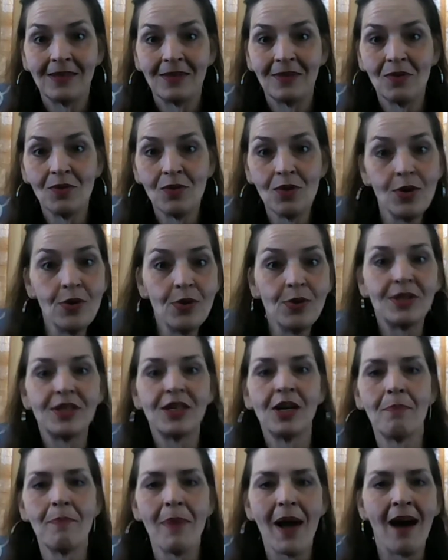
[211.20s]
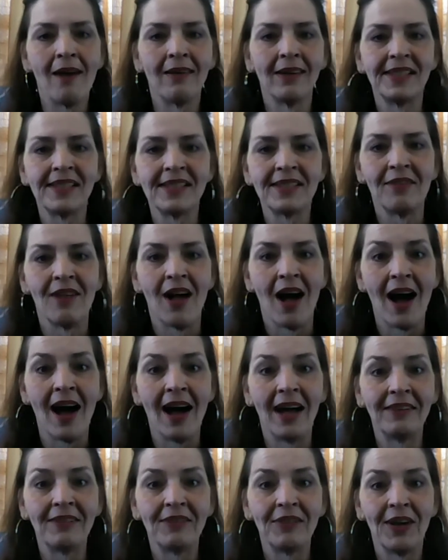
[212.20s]
lose their balance a
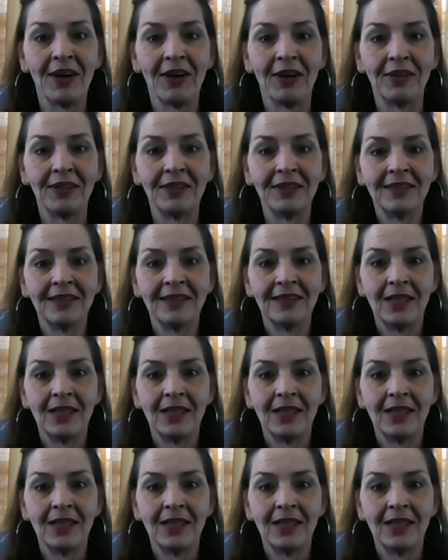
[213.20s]
lot. They'll